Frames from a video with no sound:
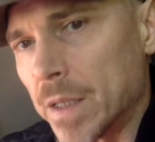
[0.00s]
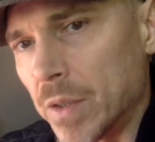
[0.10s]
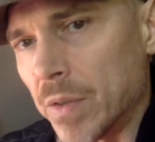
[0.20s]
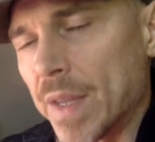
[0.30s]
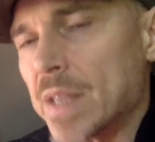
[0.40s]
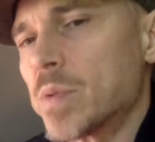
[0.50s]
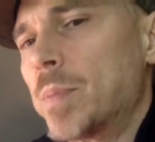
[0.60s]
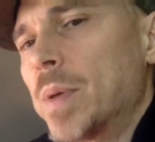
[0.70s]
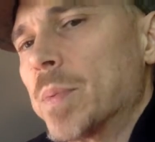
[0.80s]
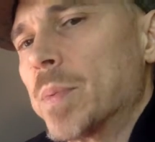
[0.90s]
that's
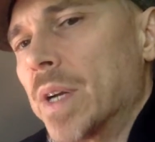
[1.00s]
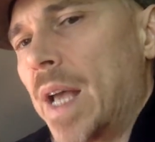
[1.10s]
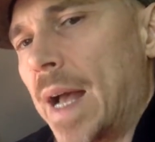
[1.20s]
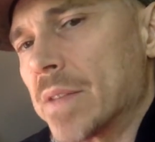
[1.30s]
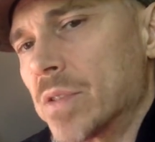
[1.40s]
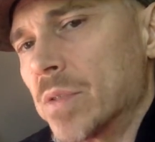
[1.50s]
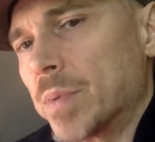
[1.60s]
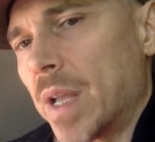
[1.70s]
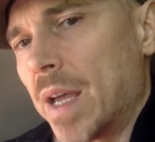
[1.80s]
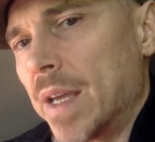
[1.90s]
what people are going to ask you to
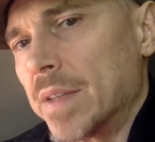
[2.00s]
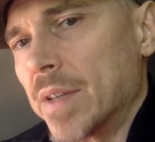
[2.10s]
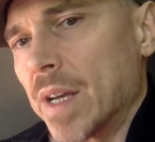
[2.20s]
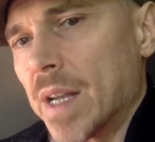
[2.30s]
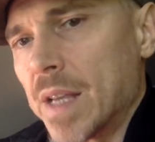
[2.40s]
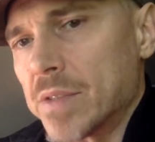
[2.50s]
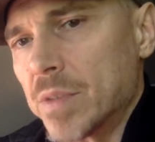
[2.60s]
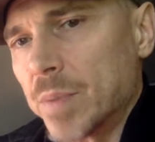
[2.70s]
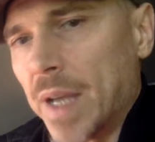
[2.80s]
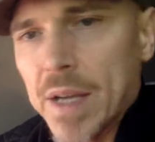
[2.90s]
play. They're not going to ask you
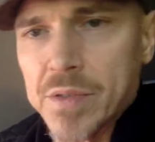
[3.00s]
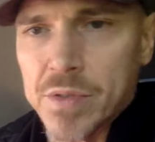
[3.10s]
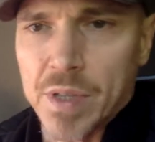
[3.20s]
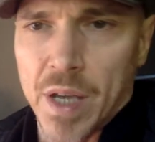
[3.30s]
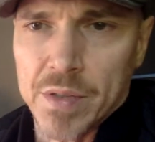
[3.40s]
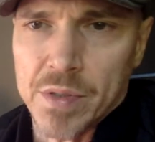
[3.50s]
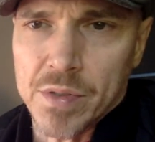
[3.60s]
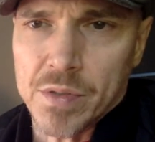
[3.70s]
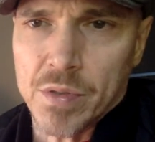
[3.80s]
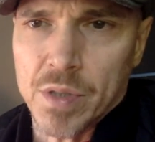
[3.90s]
to play
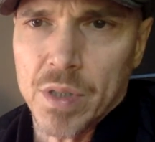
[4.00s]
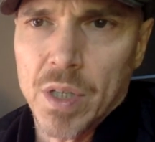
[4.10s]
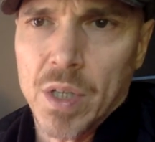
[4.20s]
exercises, or